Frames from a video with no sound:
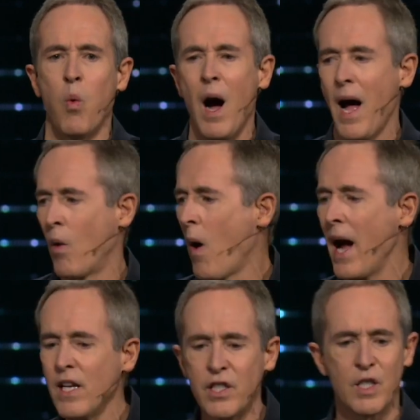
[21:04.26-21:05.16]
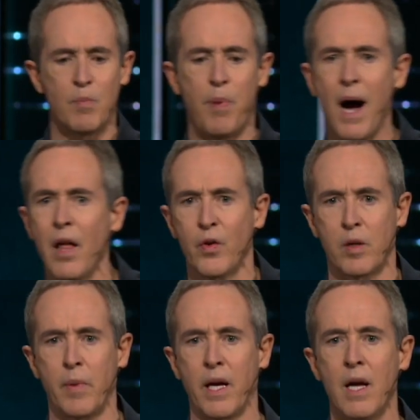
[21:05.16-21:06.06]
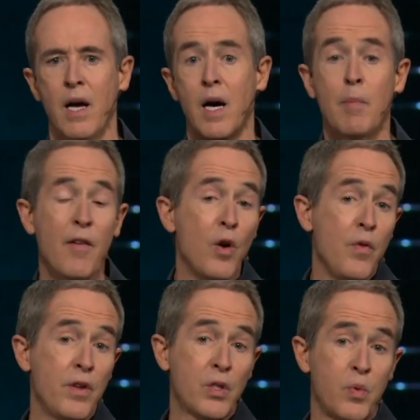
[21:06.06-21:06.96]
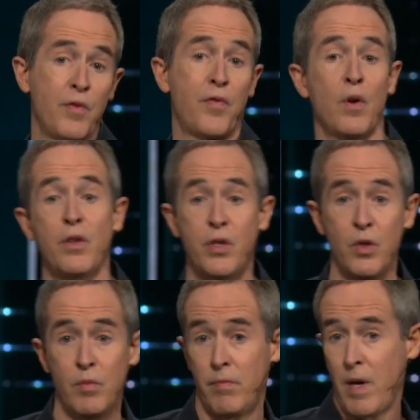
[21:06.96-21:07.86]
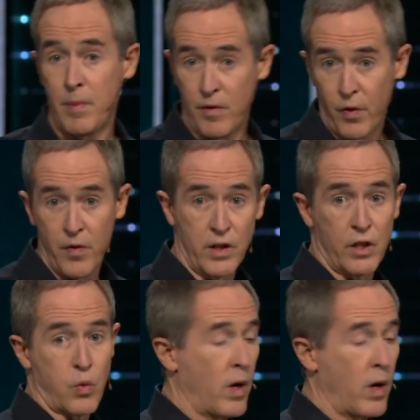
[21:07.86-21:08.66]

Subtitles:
why. Why is this bothering me? I've heard this referred to, maybe you've heard this as